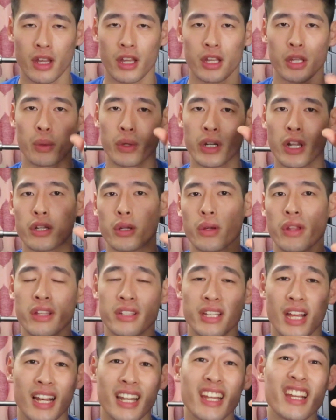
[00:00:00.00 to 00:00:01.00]
You want to do this
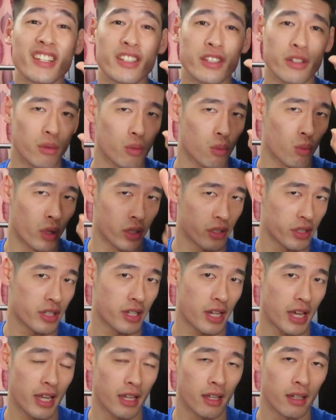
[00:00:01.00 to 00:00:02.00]
at least once a
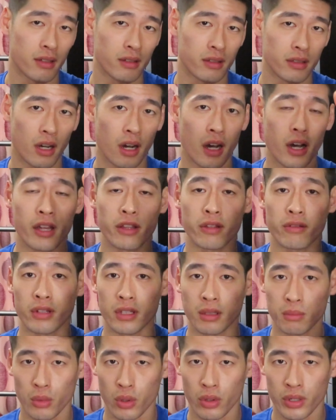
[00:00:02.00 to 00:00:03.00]
day, either in the
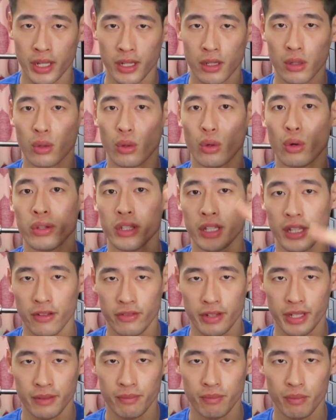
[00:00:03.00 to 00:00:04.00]
morning or in the
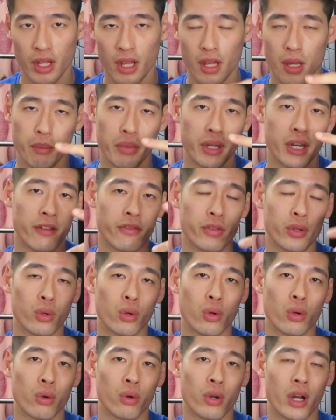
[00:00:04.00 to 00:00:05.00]
evening. But if
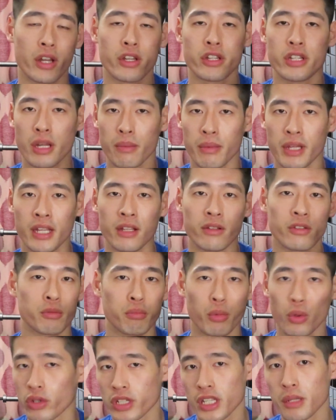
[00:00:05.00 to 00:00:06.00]
you're a gymmy,
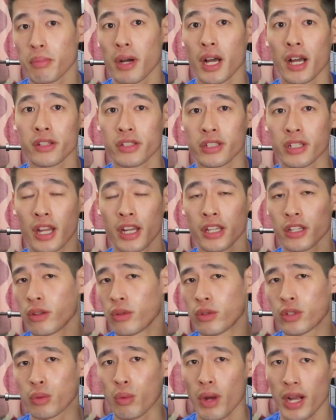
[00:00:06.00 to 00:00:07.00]
sporty person and you
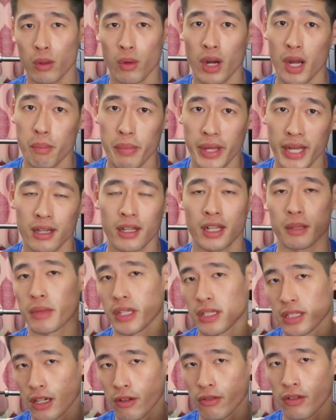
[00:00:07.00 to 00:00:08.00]
sweat quite a bit like
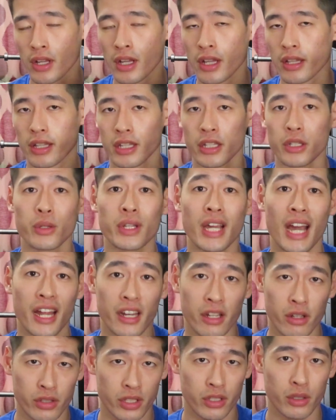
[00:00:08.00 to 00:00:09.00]
myself, then you can
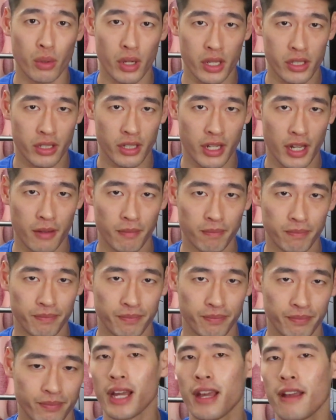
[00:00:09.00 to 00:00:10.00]
use it twice a day.
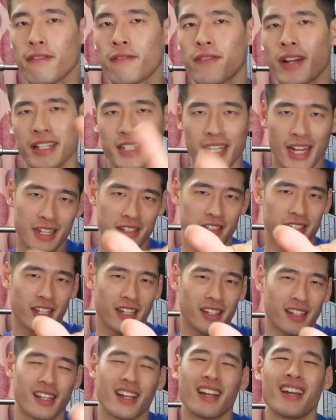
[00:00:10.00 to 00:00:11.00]
Fantastic.
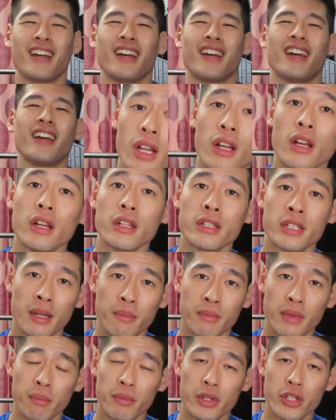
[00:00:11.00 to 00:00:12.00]
Tip
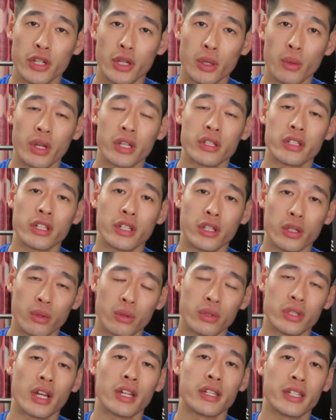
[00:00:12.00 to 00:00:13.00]
number two is to use
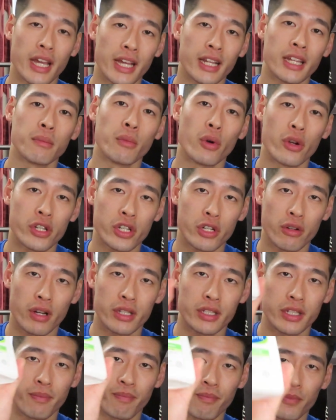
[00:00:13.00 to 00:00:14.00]
a daily
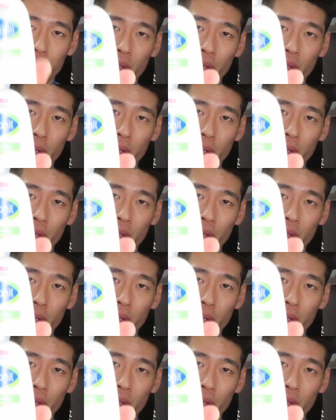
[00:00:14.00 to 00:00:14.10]
moisturizer. So